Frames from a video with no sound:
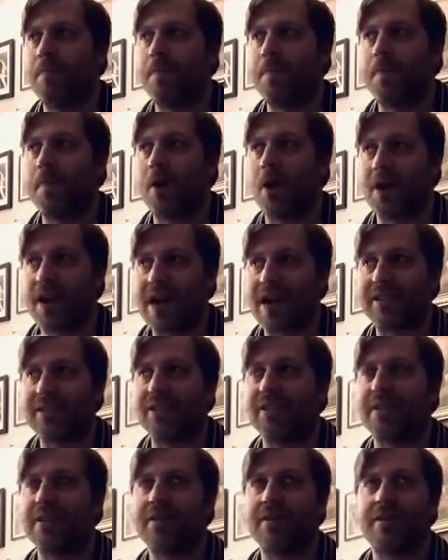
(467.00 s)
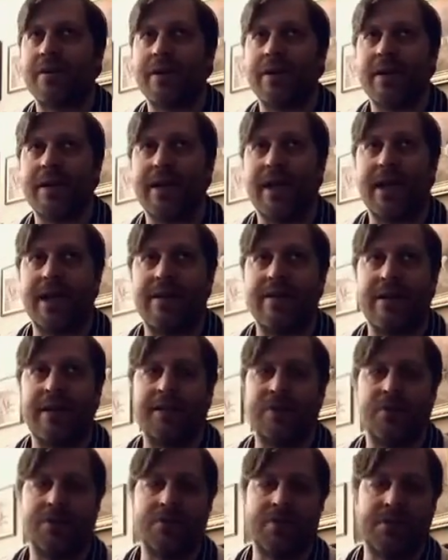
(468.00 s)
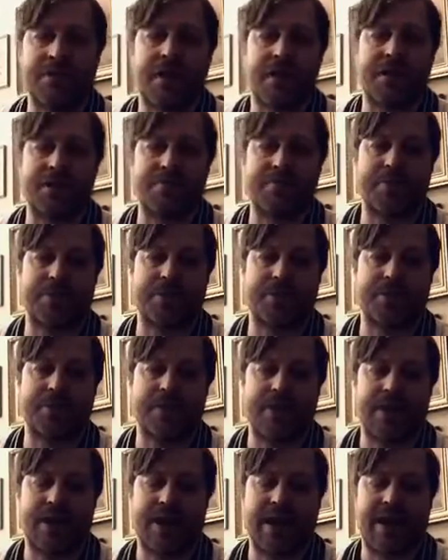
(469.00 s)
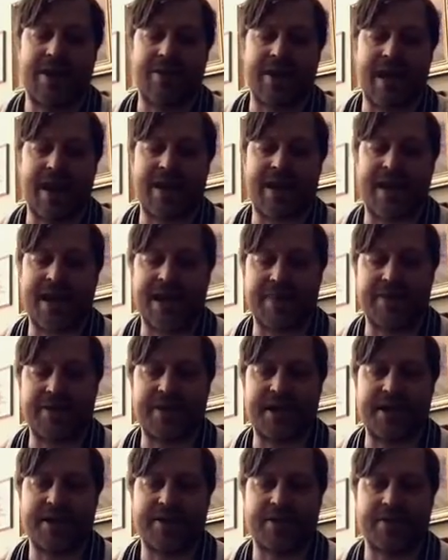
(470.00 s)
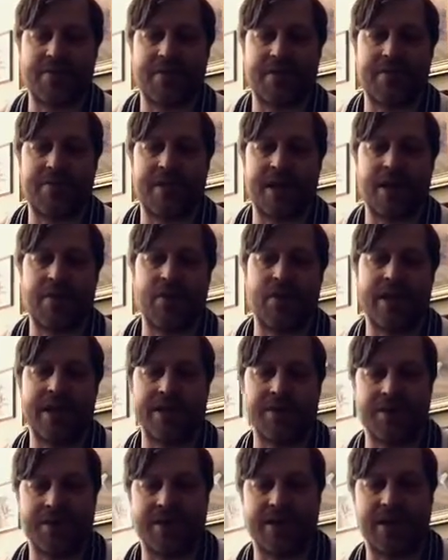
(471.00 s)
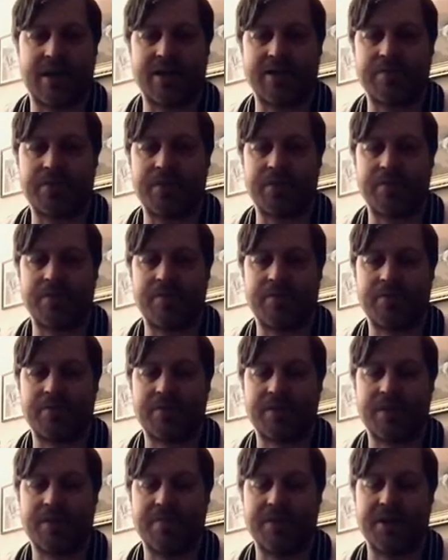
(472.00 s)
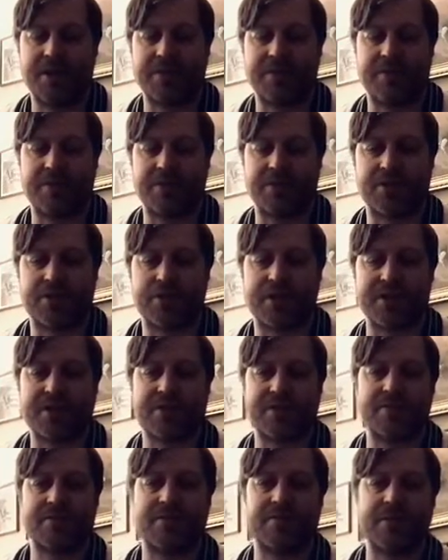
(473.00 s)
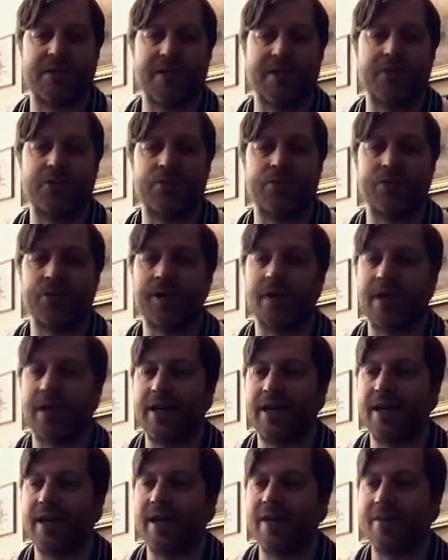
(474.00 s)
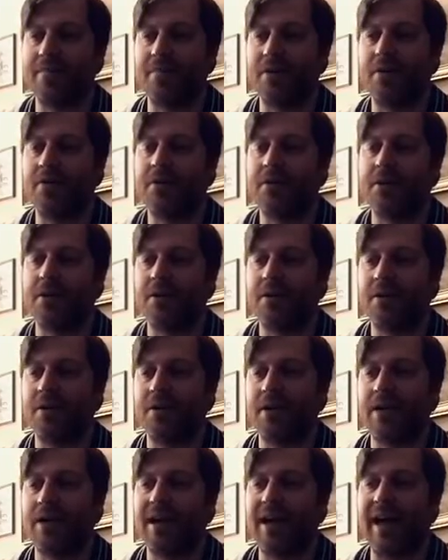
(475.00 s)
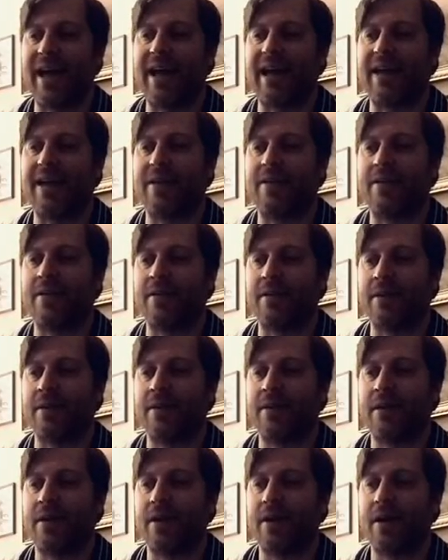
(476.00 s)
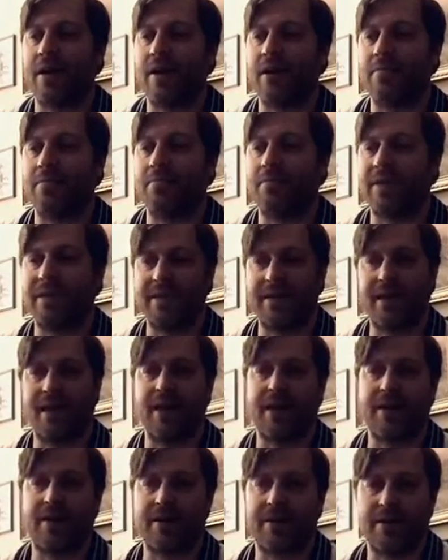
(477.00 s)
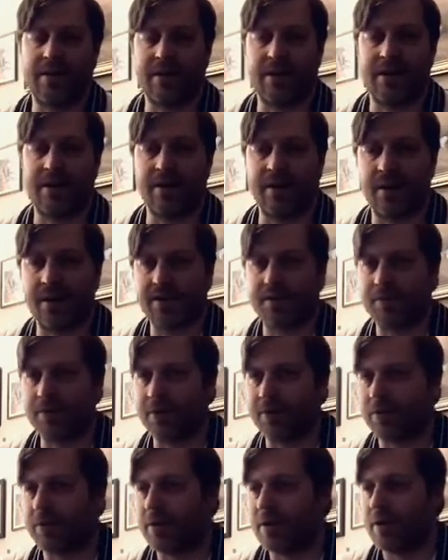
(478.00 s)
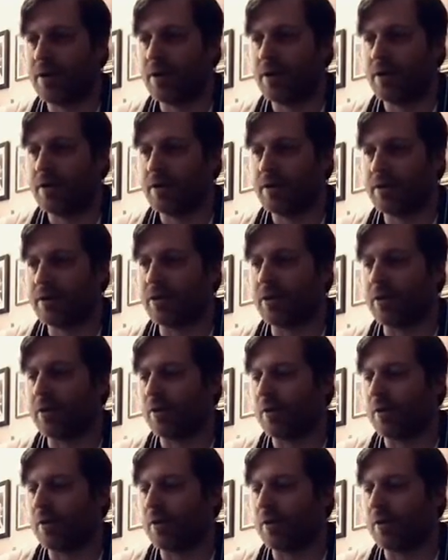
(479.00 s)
on accident, and they took him to the hospital, and they had to amputate his arm. And while he was in the hospital, because of the stress of the injury, he got pneumonia, and he died in the hospital. So